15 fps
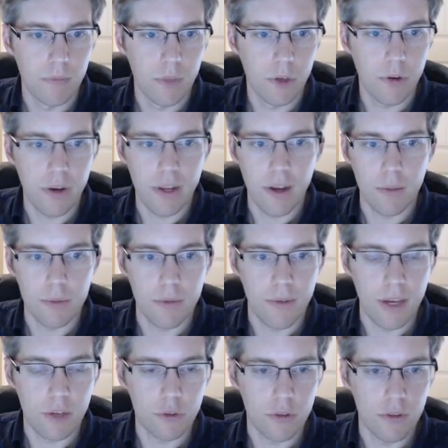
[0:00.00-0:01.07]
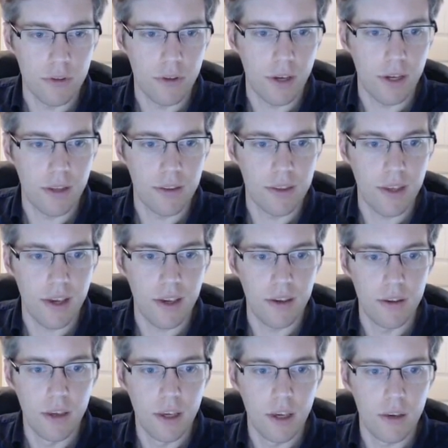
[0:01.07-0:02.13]
create observations. So I can say
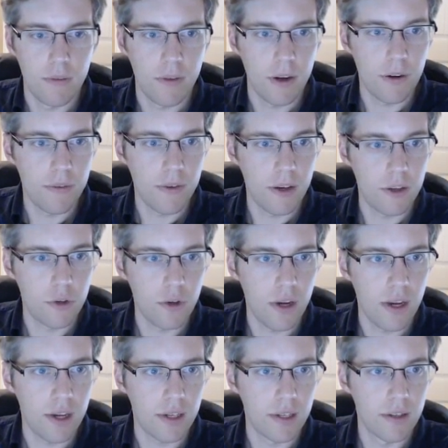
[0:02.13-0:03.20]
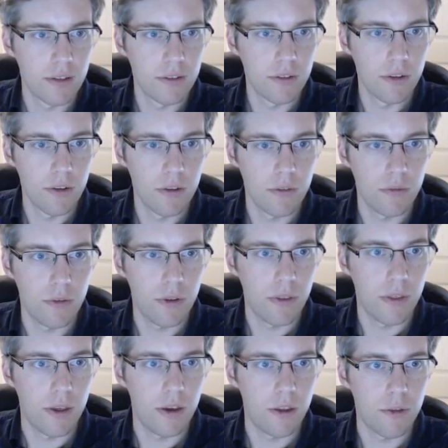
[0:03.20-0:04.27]
verify track with
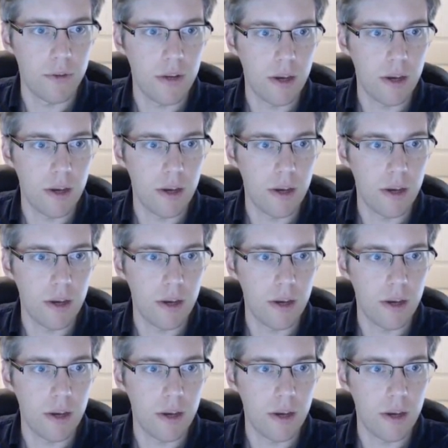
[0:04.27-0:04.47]
3